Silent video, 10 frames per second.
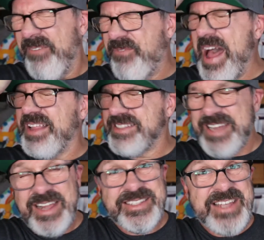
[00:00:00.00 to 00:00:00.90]

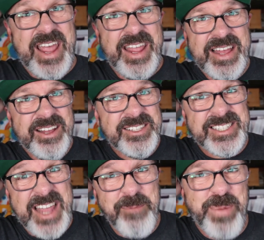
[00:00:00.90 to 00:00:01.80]
Valentine's Day,
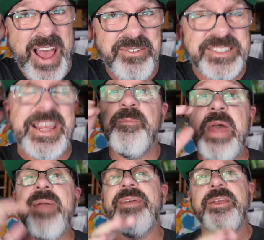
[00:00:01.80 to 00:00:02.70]
St. Patrick's Day.
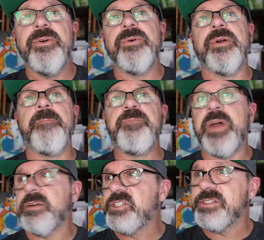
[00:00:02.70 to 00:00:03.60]
Maybe you
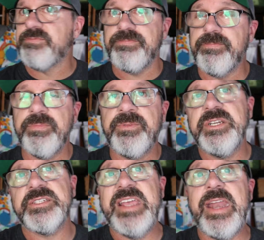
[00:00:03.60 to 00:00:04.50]
are
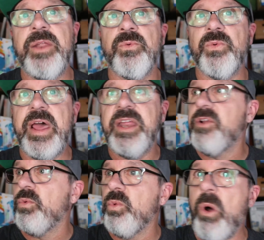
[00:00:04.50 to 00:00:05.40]
just getting ready
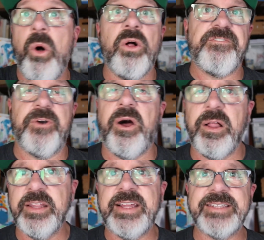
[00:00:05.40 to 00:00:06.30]
to roll for
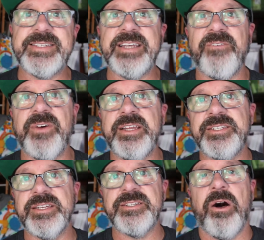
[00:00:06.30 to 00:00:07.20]
all of that stuff, and
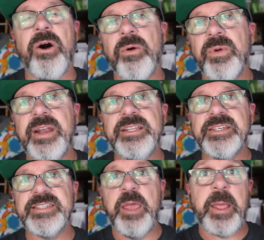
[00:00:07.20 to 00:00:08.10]
it's just already
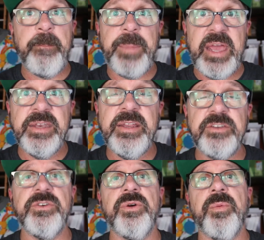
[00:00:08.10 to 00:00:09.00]
just a
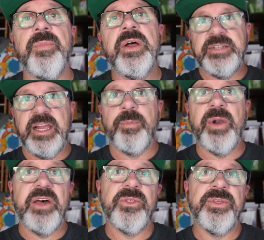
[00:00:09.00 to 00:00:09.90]
impending doom. Take a
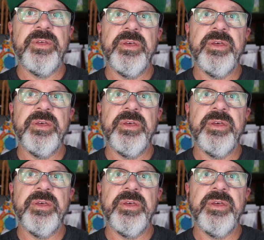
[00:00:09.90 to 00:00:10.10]
breath.